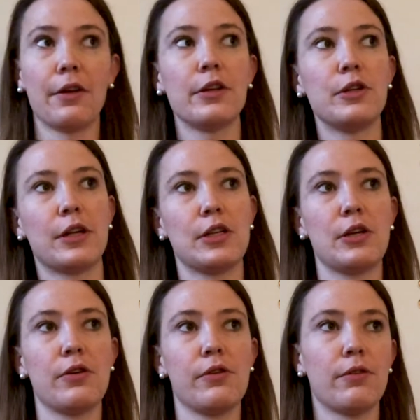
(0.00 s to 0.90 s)
you can
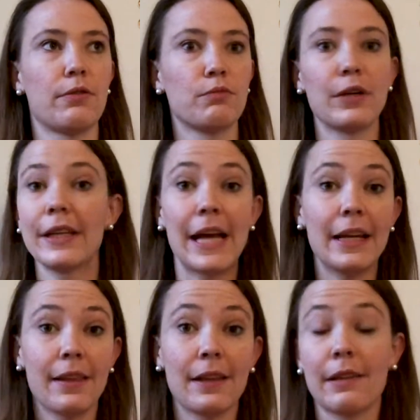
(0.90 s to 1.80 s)
use really
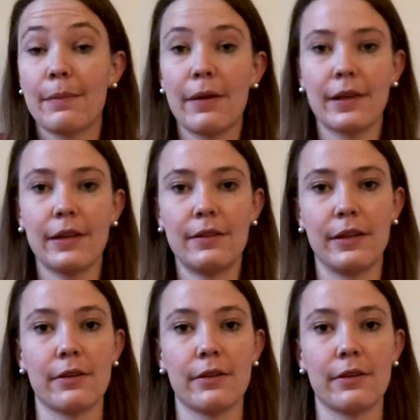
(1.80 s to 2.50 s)
anything that smells good to you.